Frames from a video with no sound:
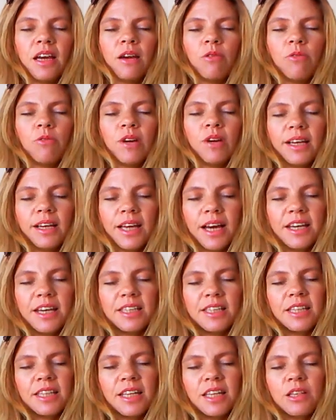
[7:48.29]

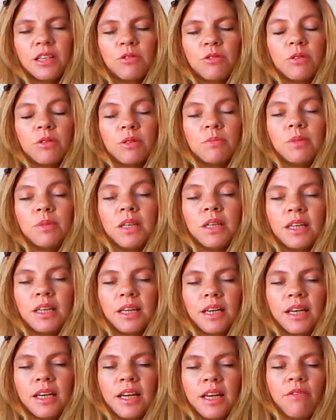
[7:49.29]
realizing that there is
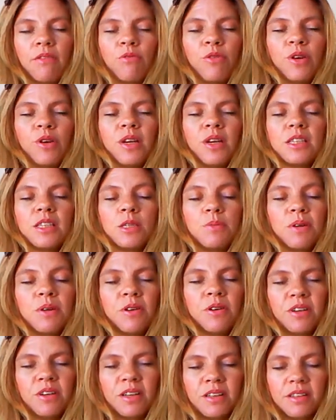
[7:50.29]
meaning in every
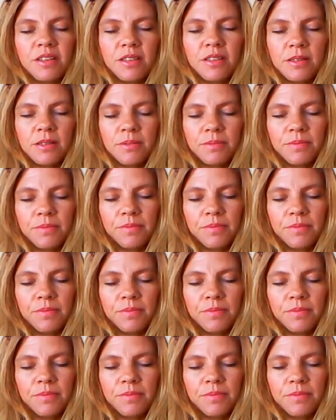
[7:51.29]
experience,